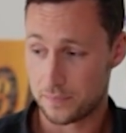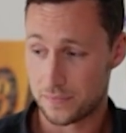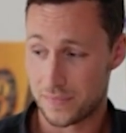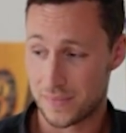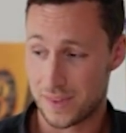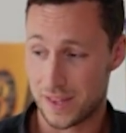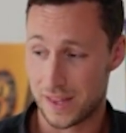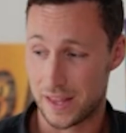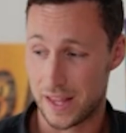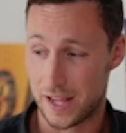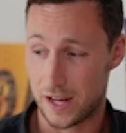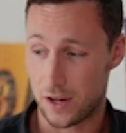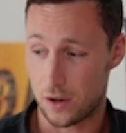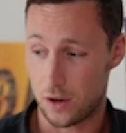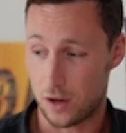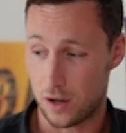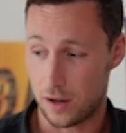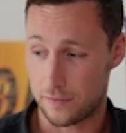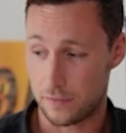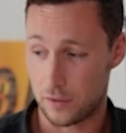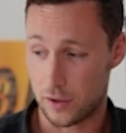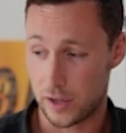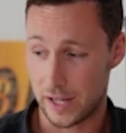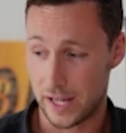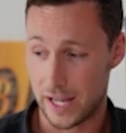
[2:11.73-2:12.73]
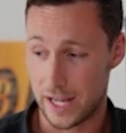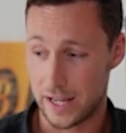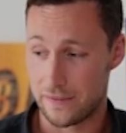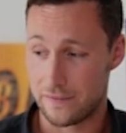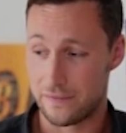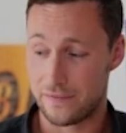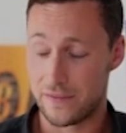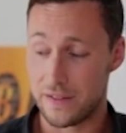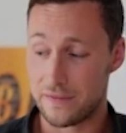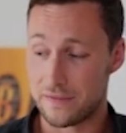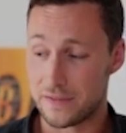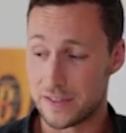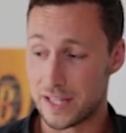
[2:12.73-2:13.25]
they are offering a
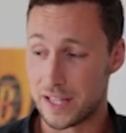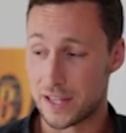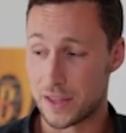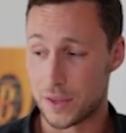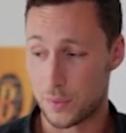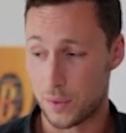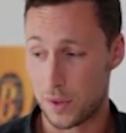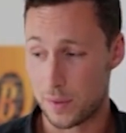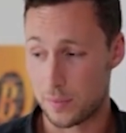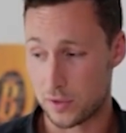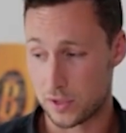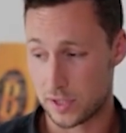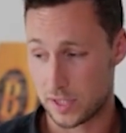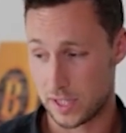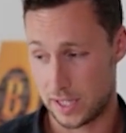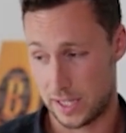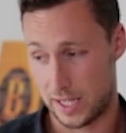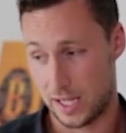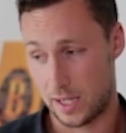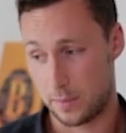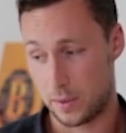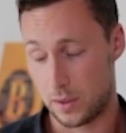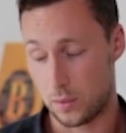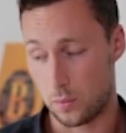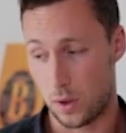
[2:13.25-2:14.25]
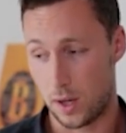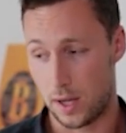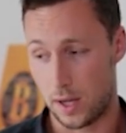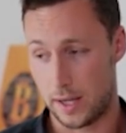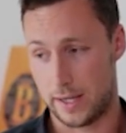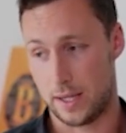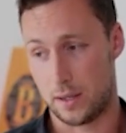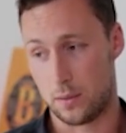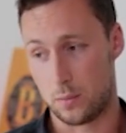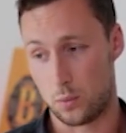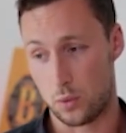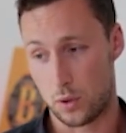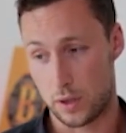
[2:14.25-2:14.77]
53% APY.
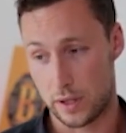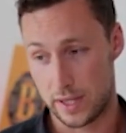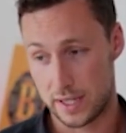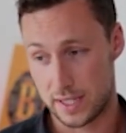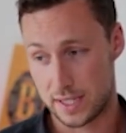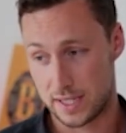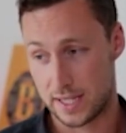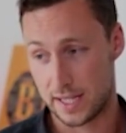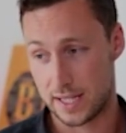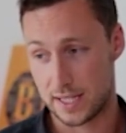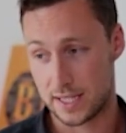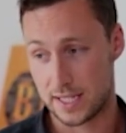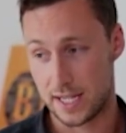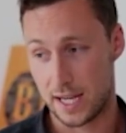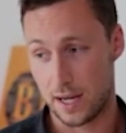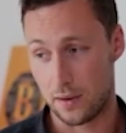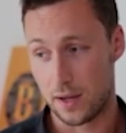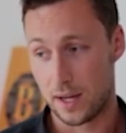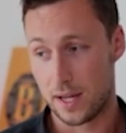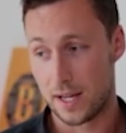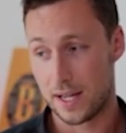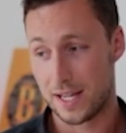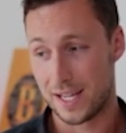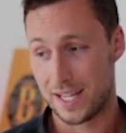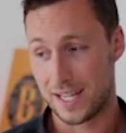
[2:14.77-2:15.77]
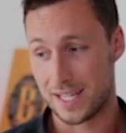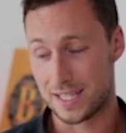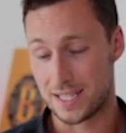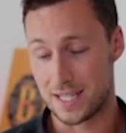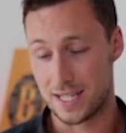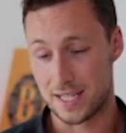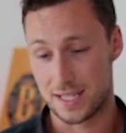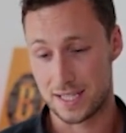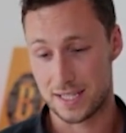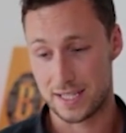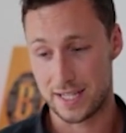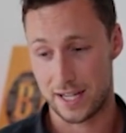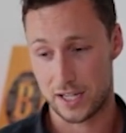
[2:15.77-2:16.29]
And where this stands out is
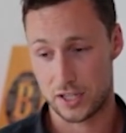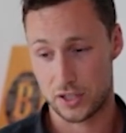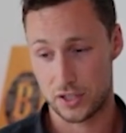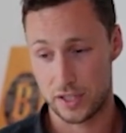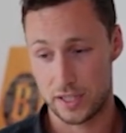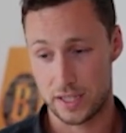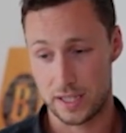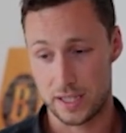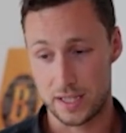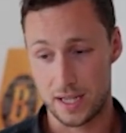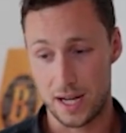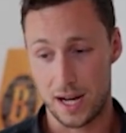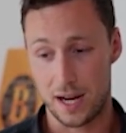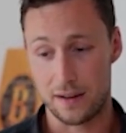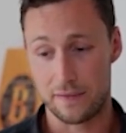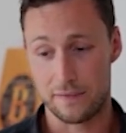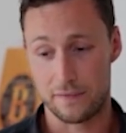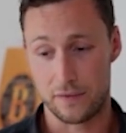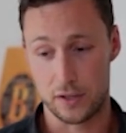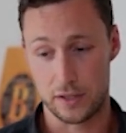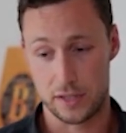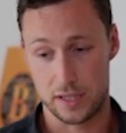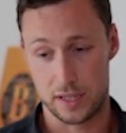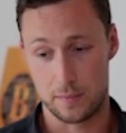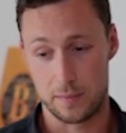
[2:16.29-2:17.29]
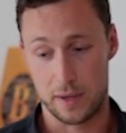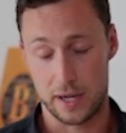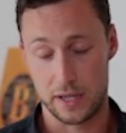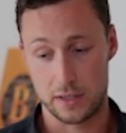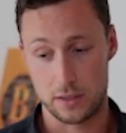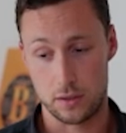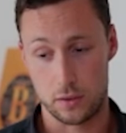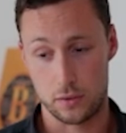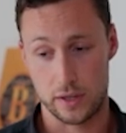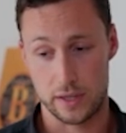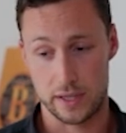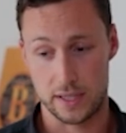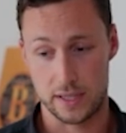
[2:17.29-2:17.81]
this is actually not funded by
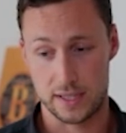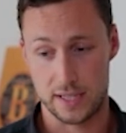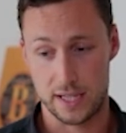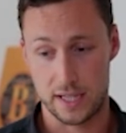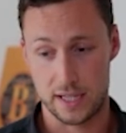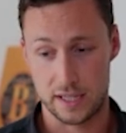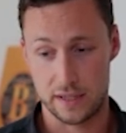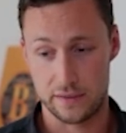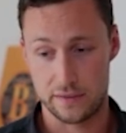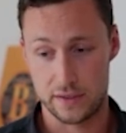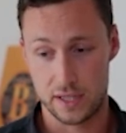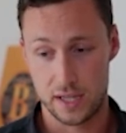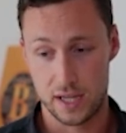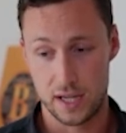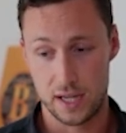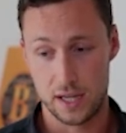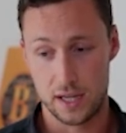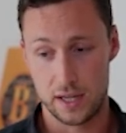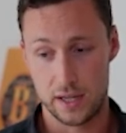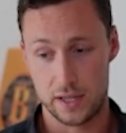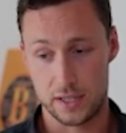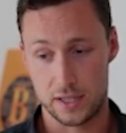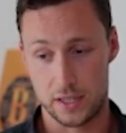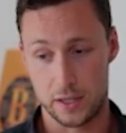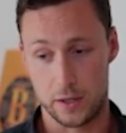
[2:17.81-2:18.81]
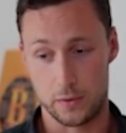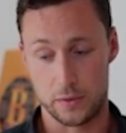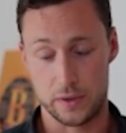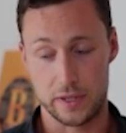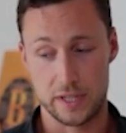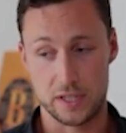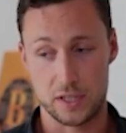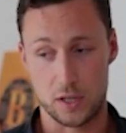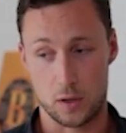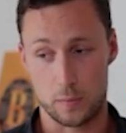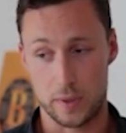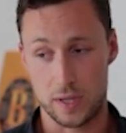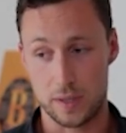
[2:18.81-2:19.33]
token incentives. So these
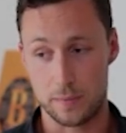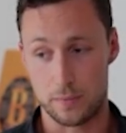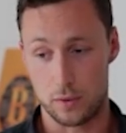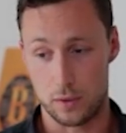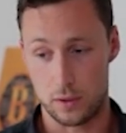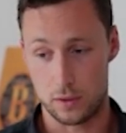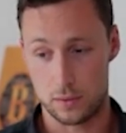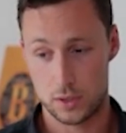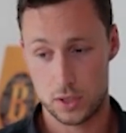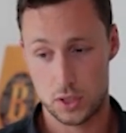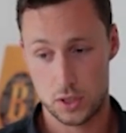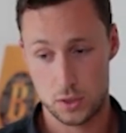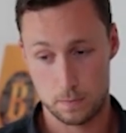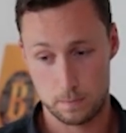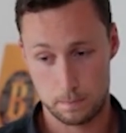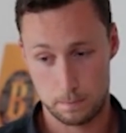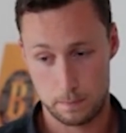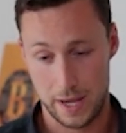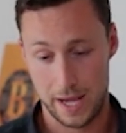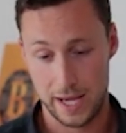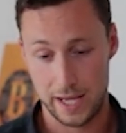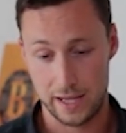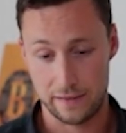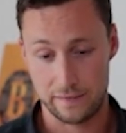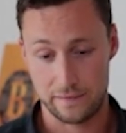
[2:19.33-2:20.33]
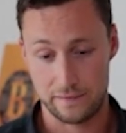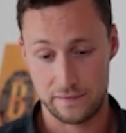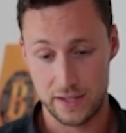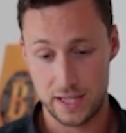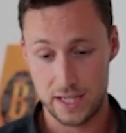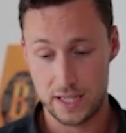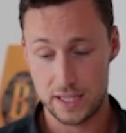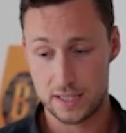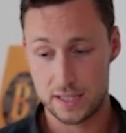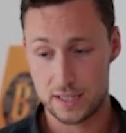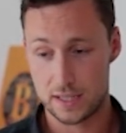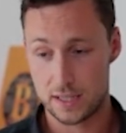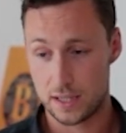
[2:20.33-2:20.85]
are people paying
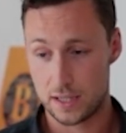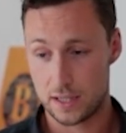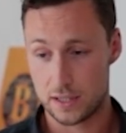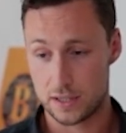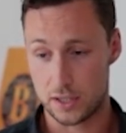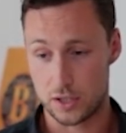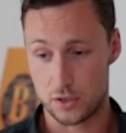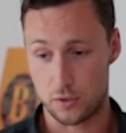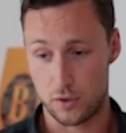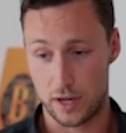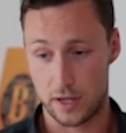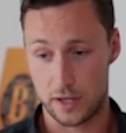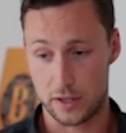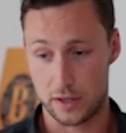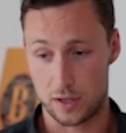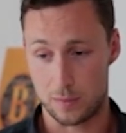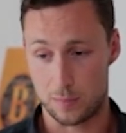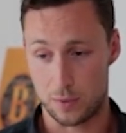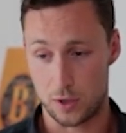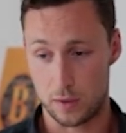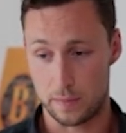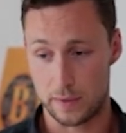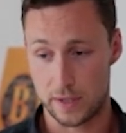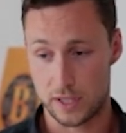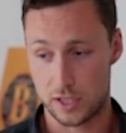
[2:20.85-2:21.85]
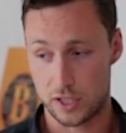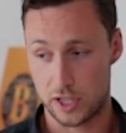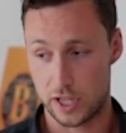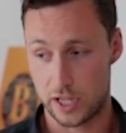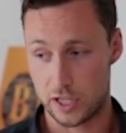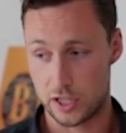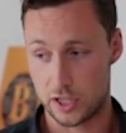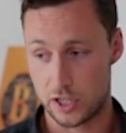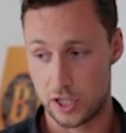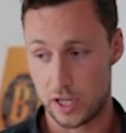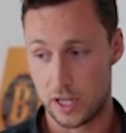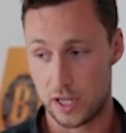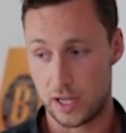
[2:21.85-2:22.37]
fees to trade on their perp exchange,